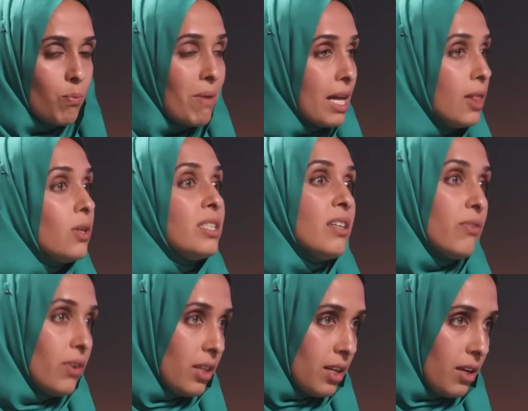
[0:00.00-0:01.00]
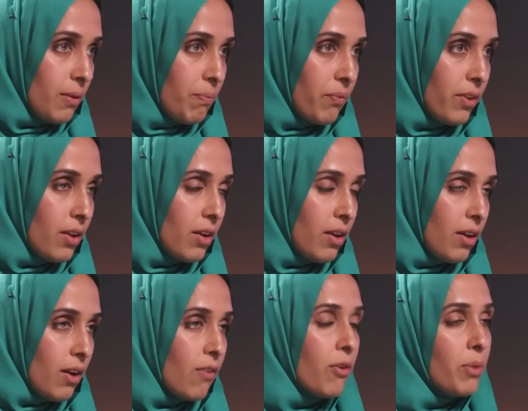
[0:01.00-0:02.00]
might look differently
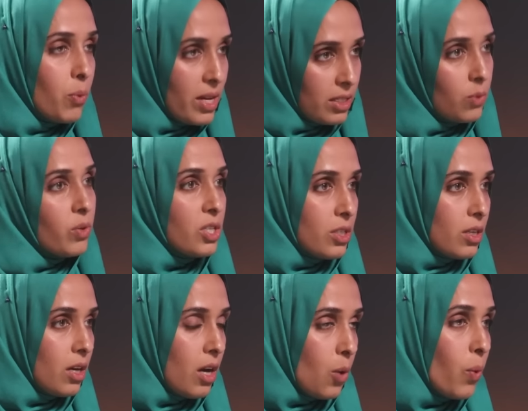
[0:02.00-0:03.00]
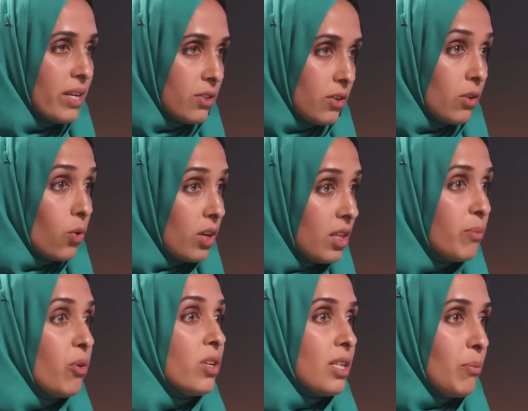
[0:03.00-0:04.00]
from the ways in which a Western or a
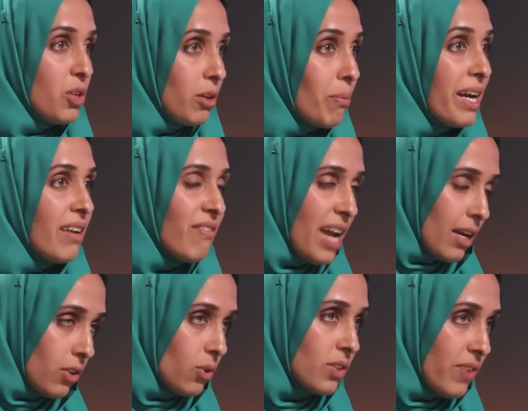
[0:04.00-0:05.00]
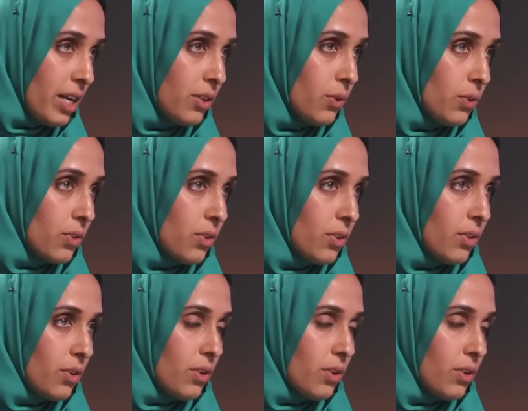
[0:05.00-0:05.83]
liberal subject might enact those values.